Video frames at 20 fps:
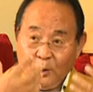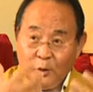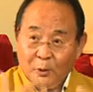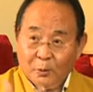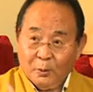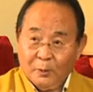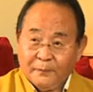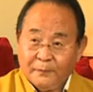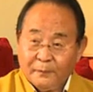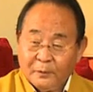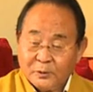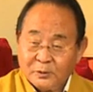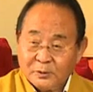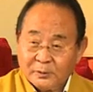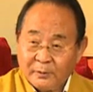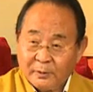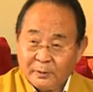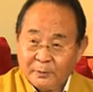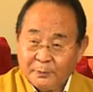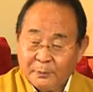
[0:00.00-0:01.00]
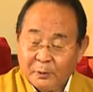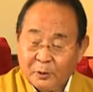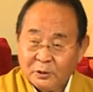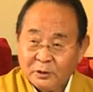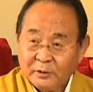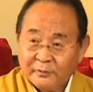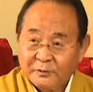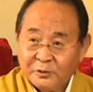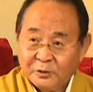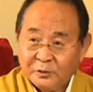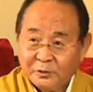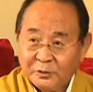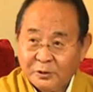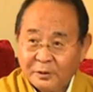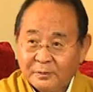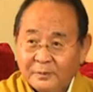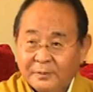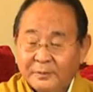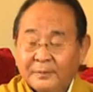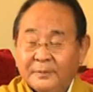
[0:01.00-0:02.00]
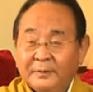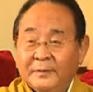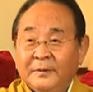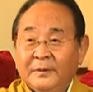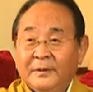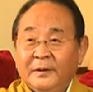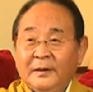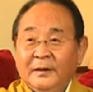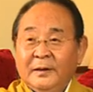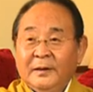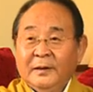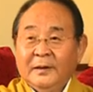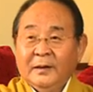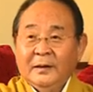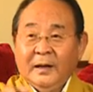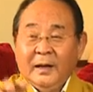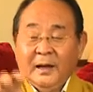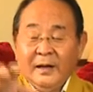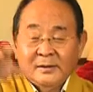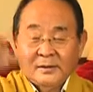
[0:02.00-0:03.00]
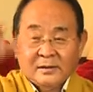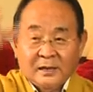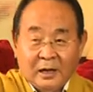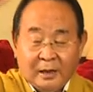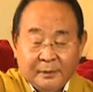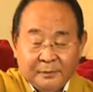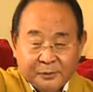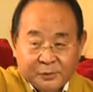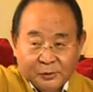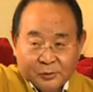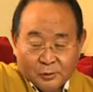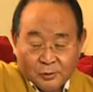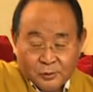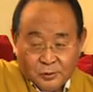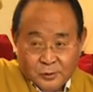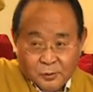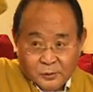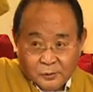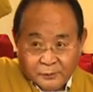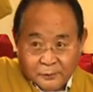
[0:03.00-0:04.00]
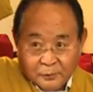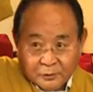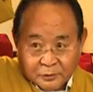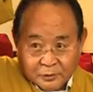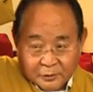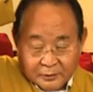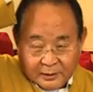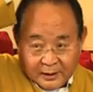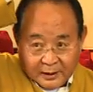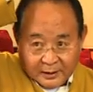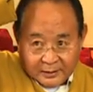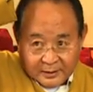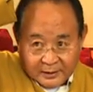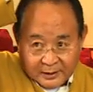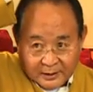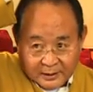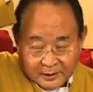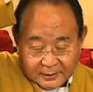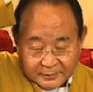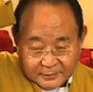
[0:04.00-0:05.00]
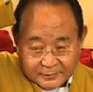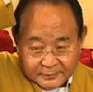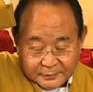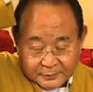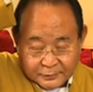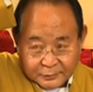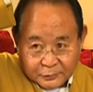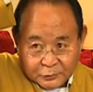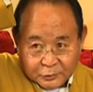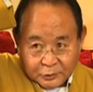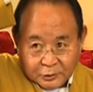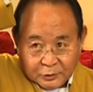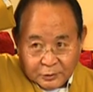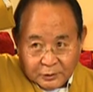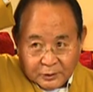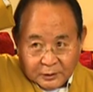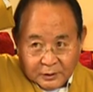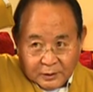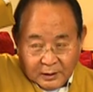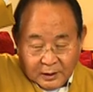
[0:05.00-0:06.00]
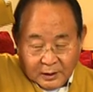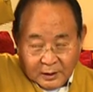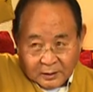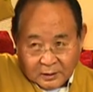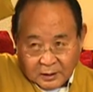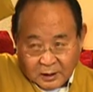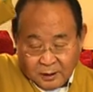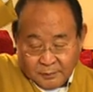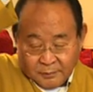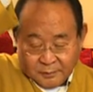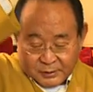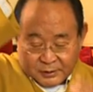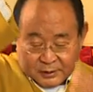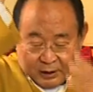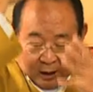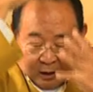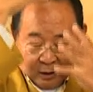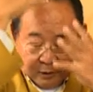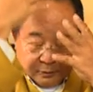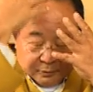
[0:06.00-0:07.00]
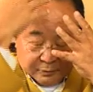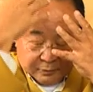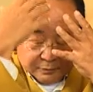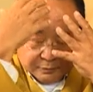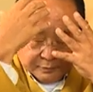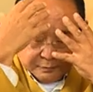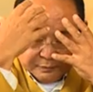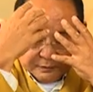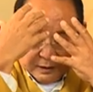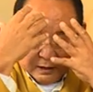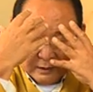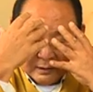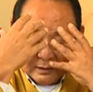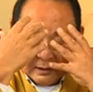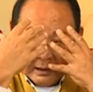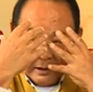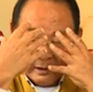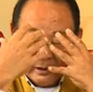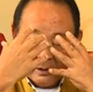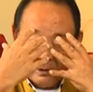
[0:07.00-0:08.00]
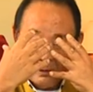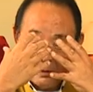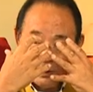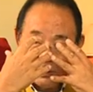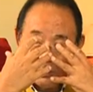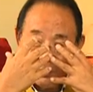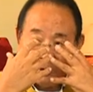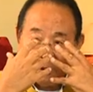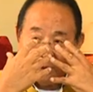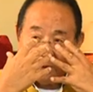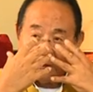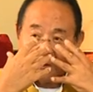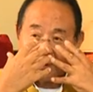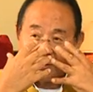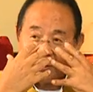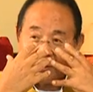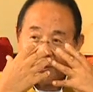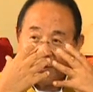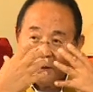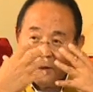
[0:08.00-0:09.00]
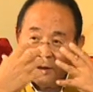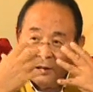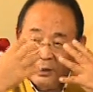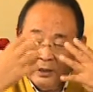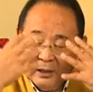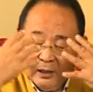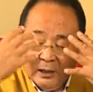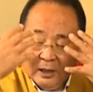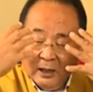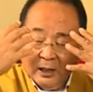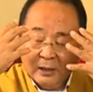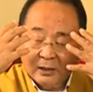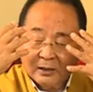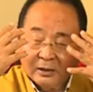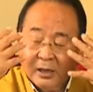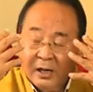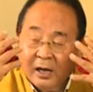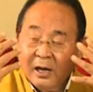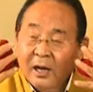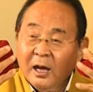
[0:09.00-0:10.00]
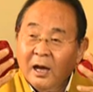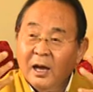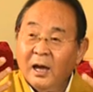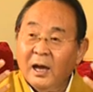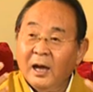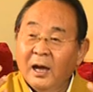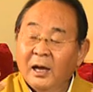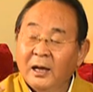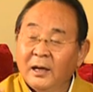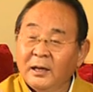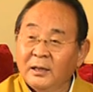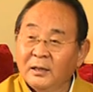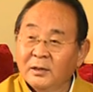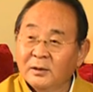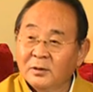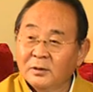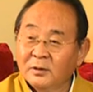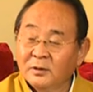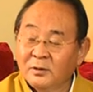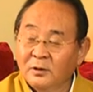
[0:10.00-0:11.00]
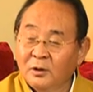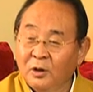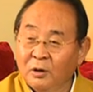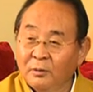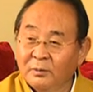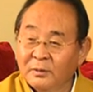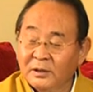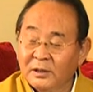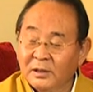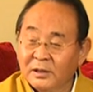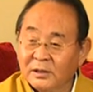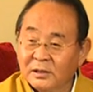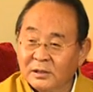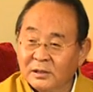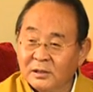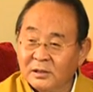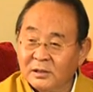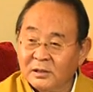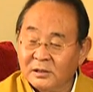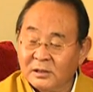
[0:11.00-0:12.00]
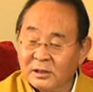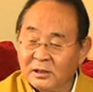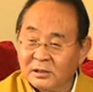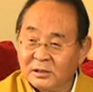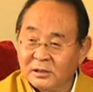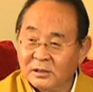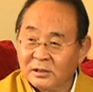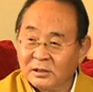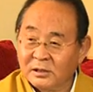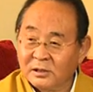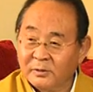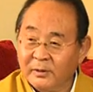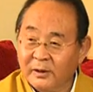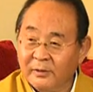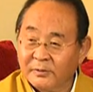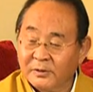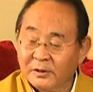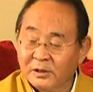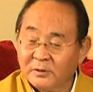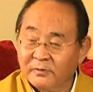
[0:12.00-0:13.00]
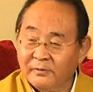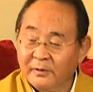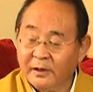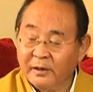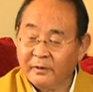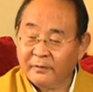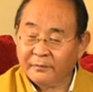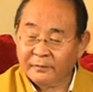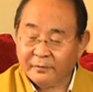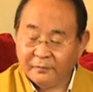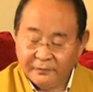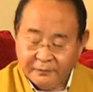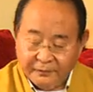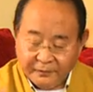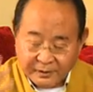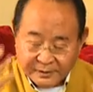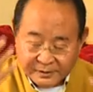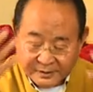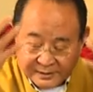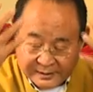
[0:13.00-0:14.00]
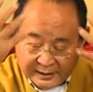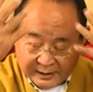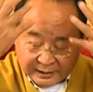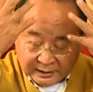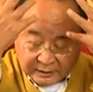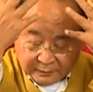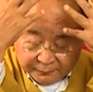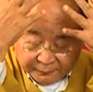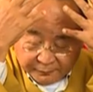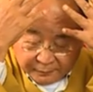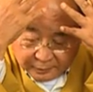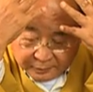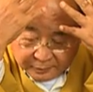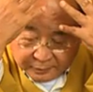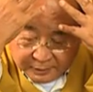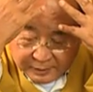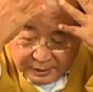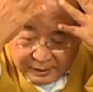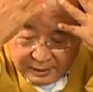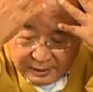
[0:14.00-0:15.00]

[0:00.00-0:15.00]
overflows from the point of union and comes through your fontanelle here and comes down and then in it goes and I normally teach this way, which is very helpful. First nectar flow